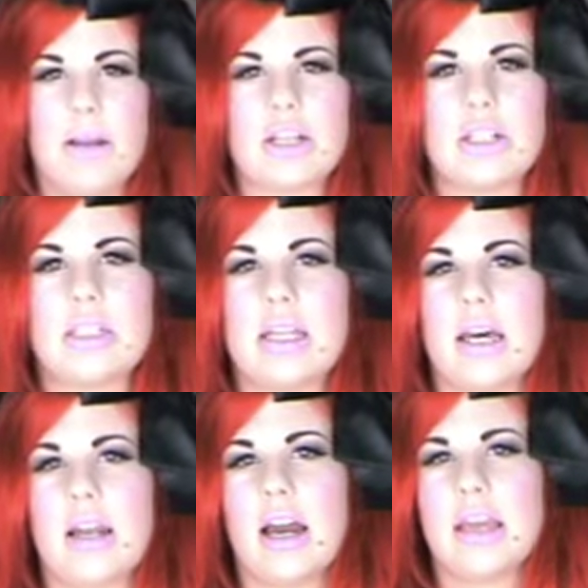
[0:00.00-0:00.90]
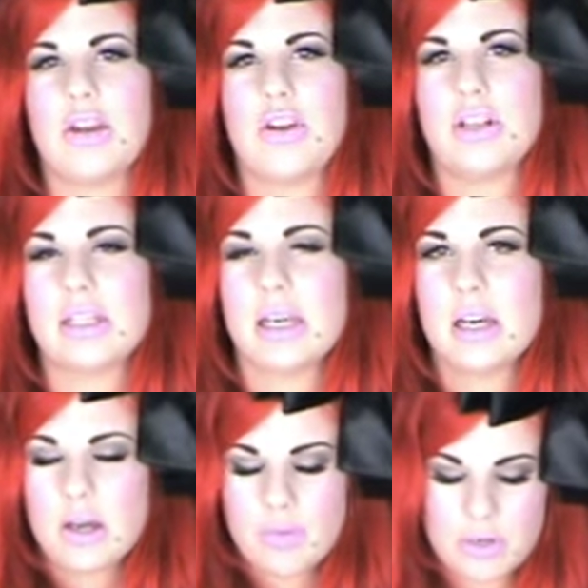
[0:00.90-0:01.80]
blushes that I use,
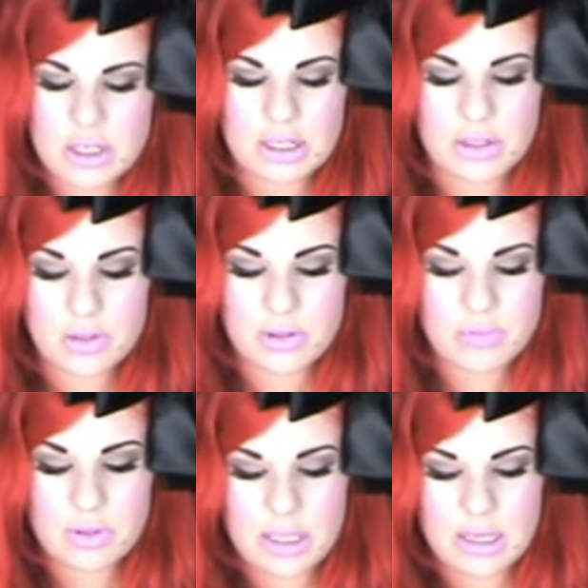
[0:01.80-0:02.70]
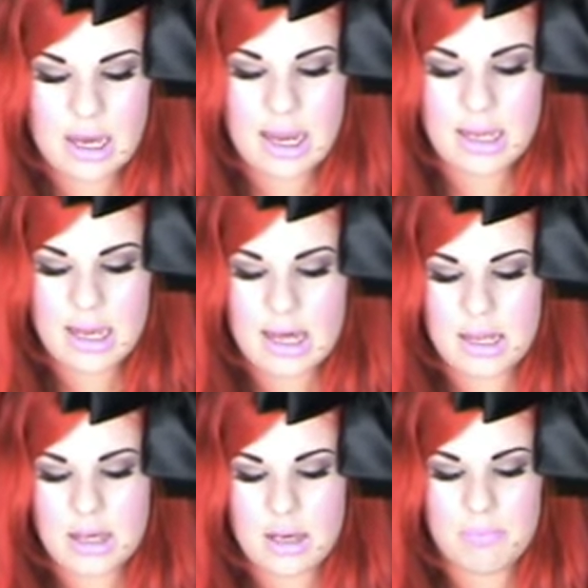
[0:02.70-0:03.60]
which I do really like,
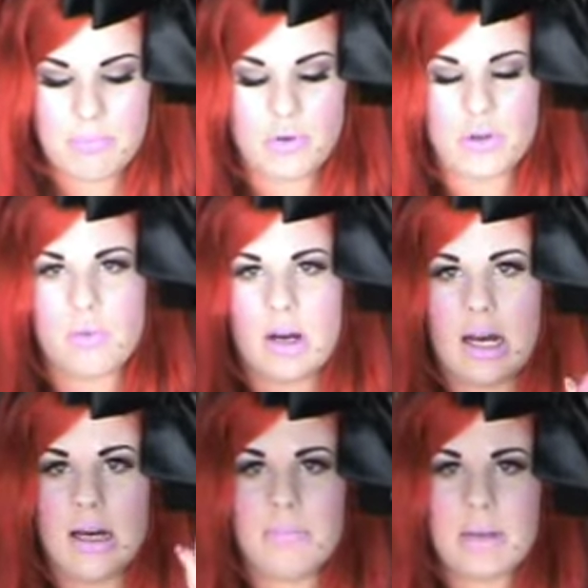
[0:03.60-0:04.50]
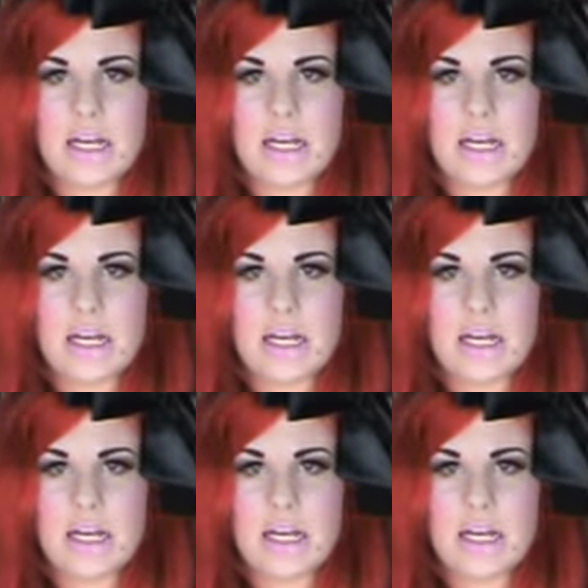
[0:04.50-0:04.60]
are the Bourjois